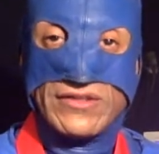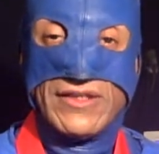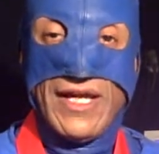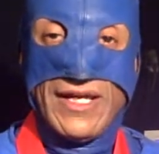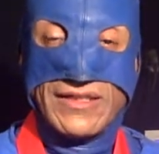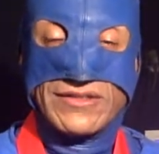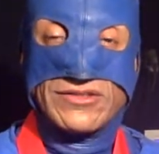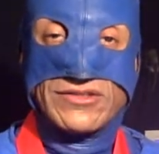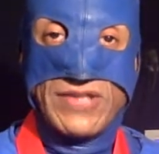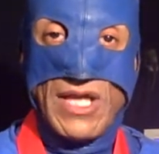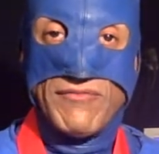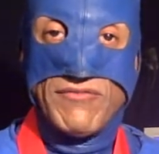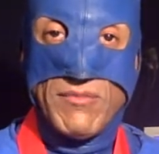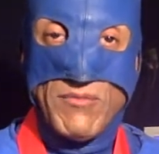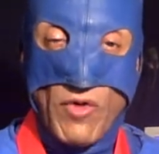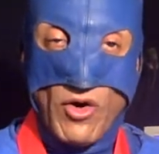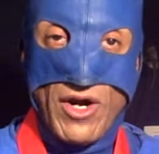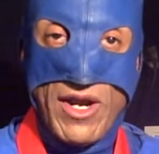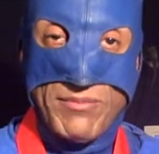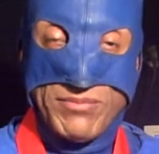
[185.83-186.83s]
like 7
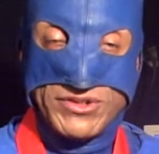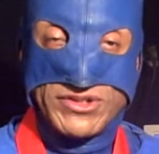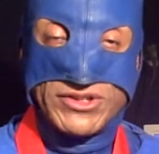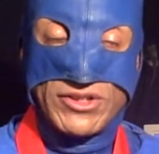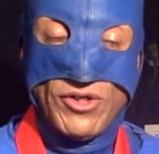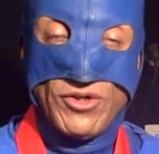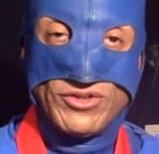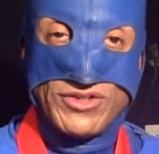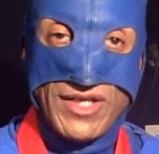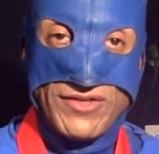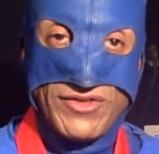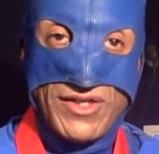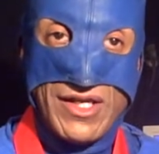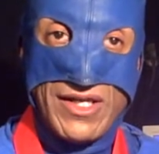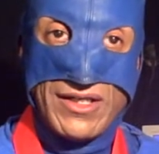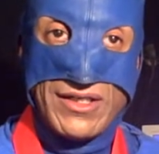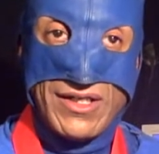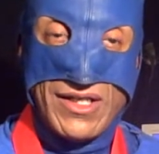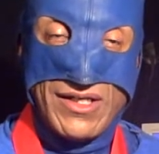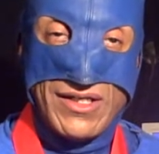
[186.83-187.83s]
more episodes, I
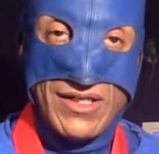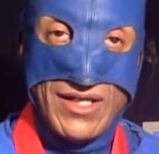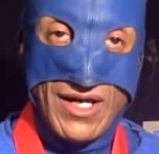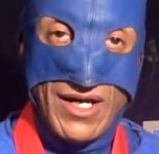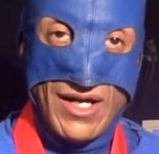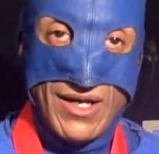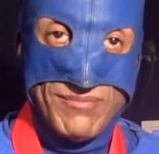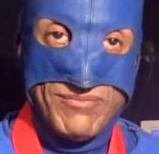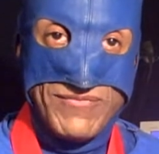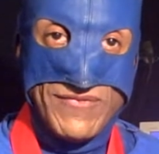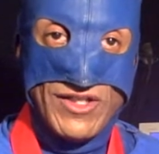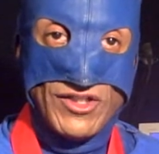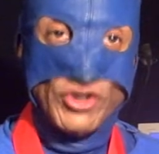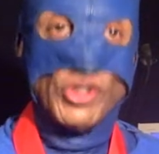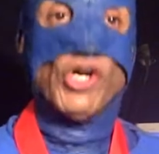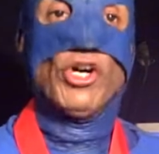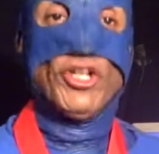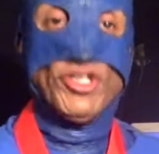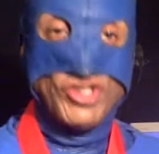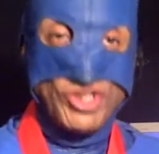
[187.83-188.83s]
think, and
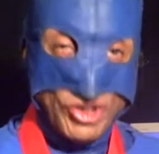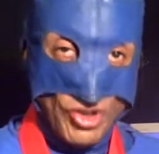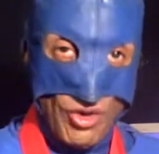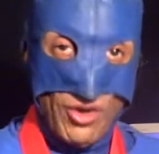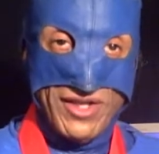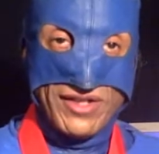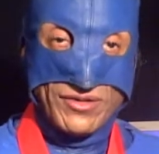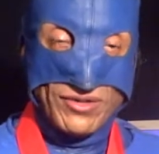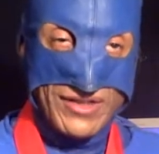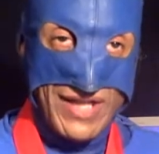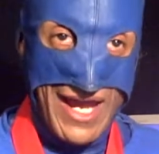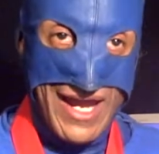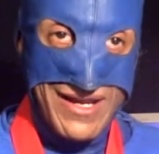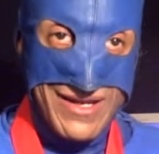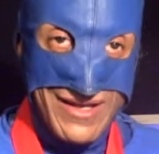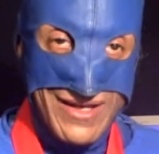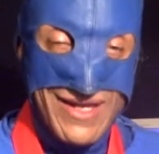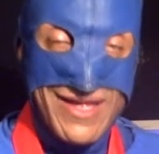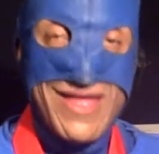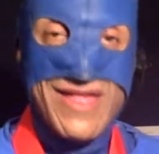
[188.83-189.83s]
you'll enjoy it,
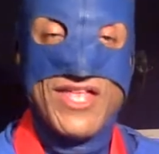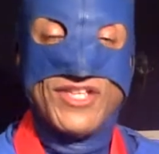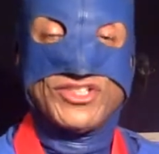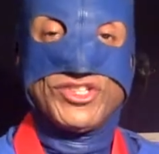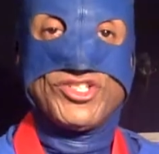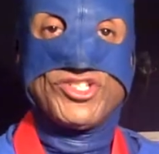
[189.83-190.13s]
okay? This is